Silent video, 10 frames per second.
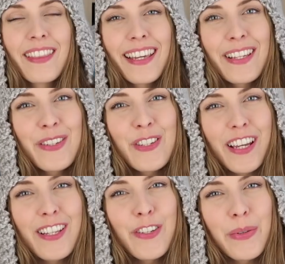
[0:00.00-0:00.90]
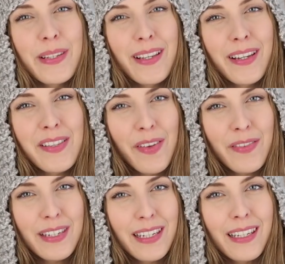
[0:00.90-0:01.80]
They suggest US size
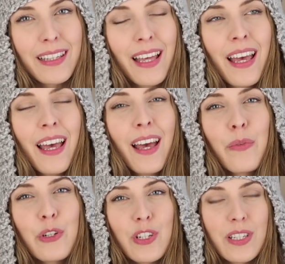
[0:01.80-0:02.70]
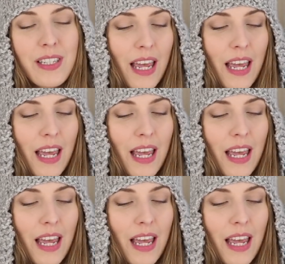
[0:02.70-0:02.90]
15, which is